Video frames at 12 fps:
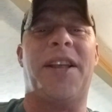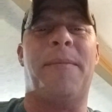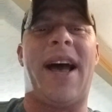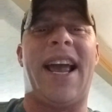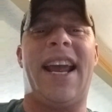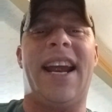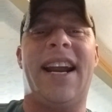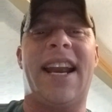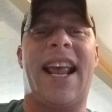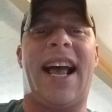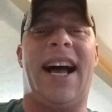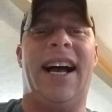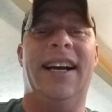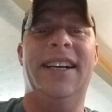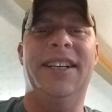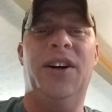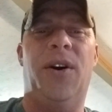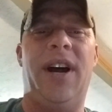of my area
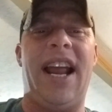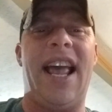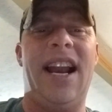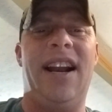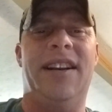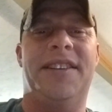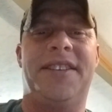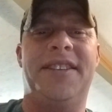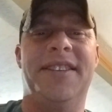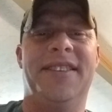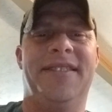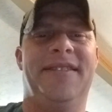or else.